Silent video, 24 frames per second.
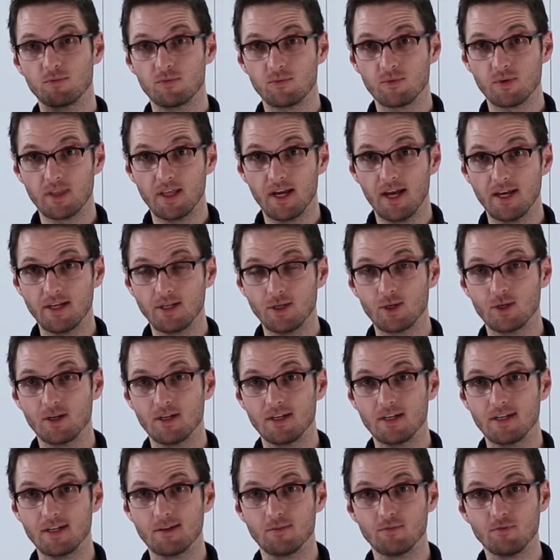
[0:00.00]
for that, you're
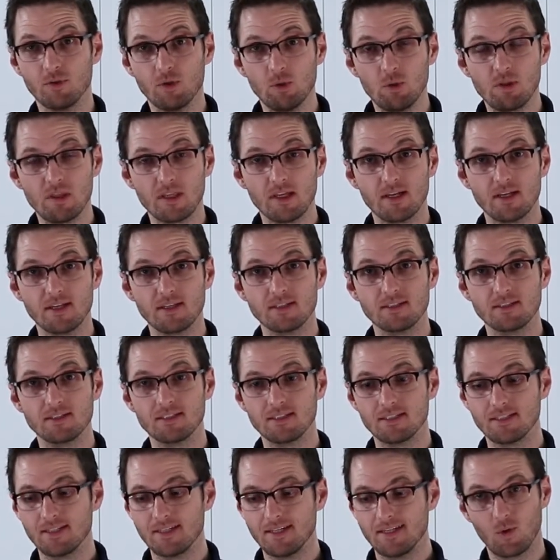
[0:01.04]
gonna need a few
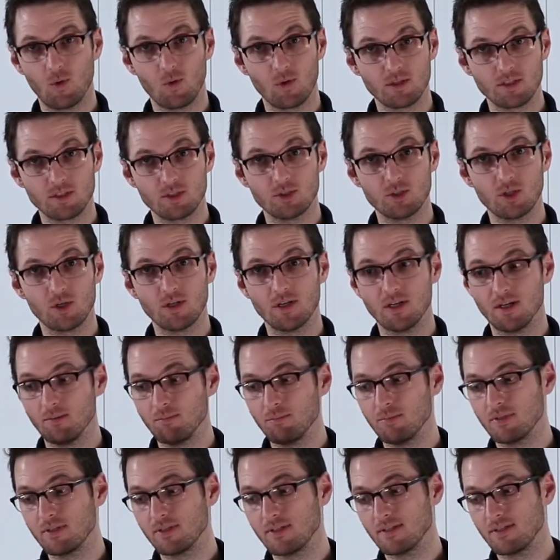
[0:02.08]
things: corn
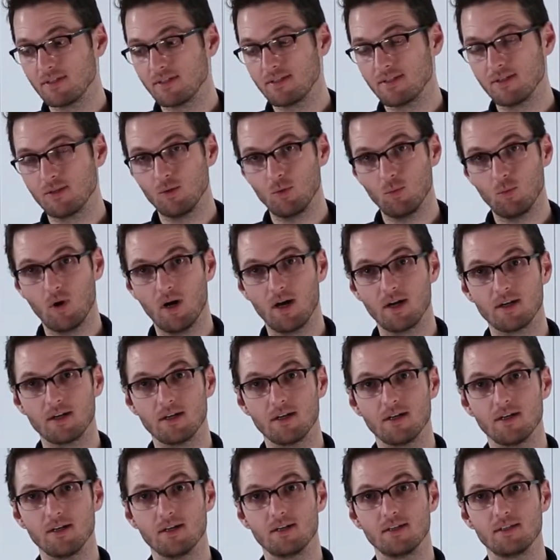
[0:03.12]
syrup,
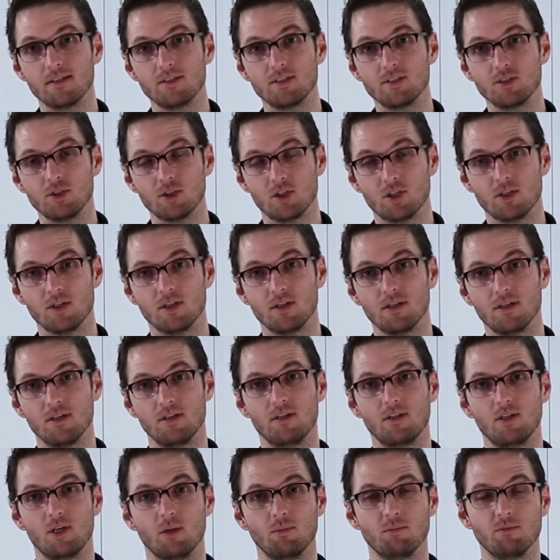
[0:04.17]
water,
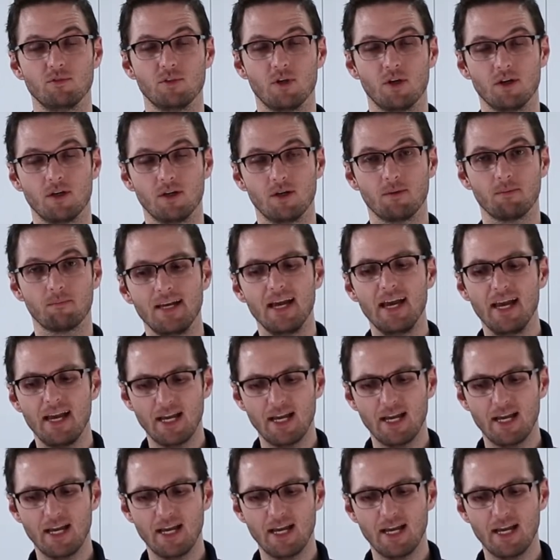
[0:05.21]
sugar, cream of tartar.